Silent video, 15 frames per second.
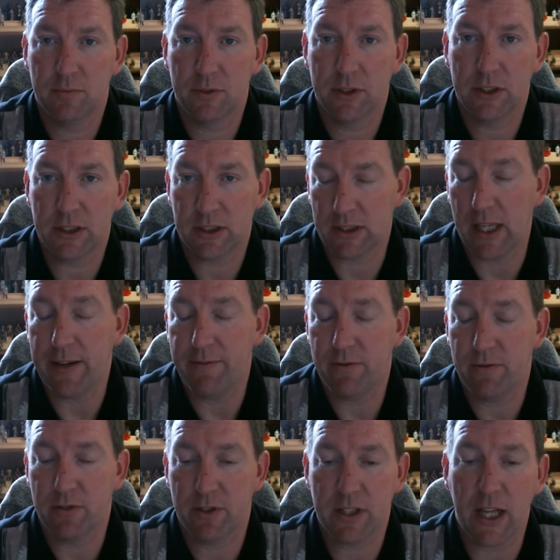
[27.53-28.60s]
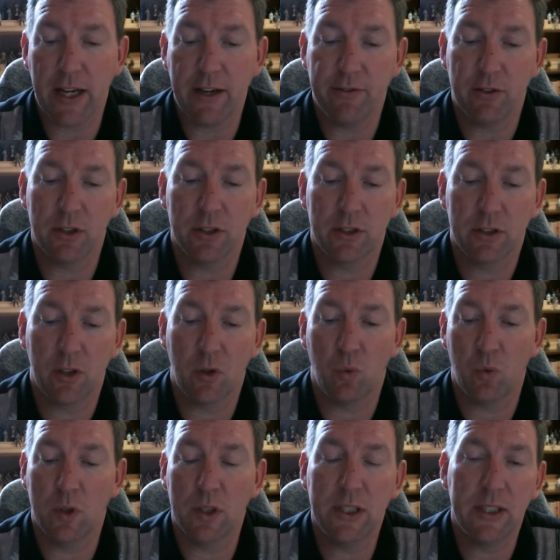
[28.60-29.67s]
slavers
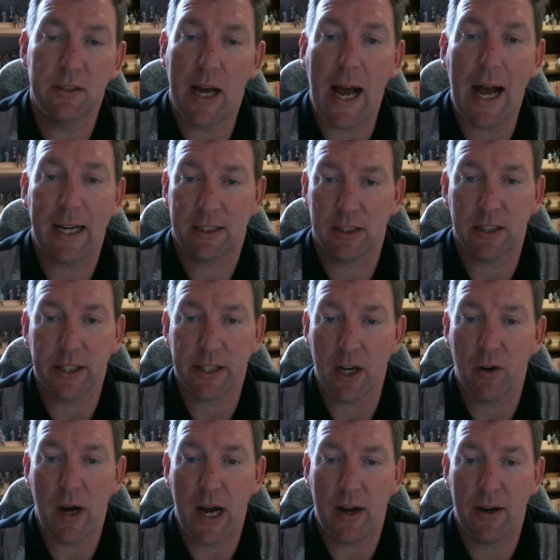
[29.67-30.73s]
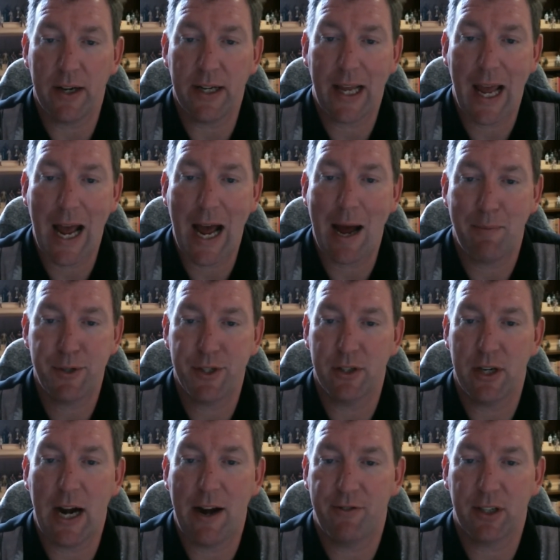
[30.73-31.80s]
would actually go out and
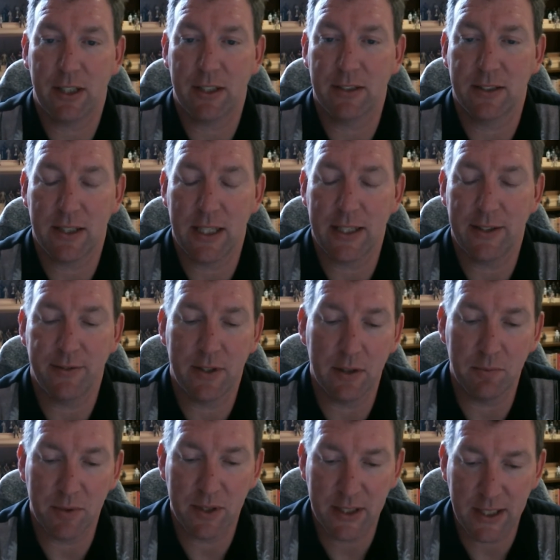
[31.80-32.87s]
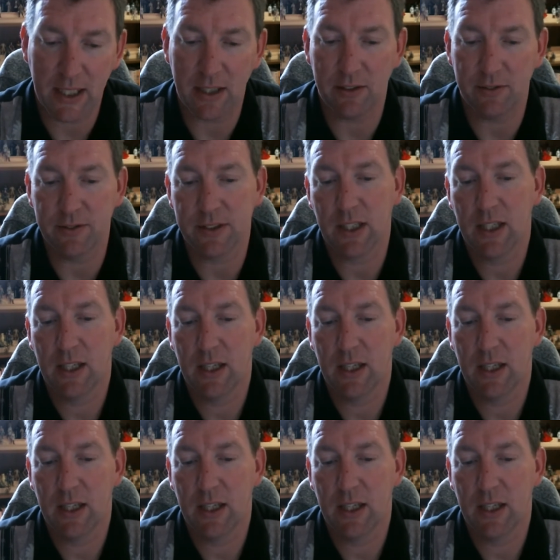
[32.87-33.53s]
capture African slaves themselves.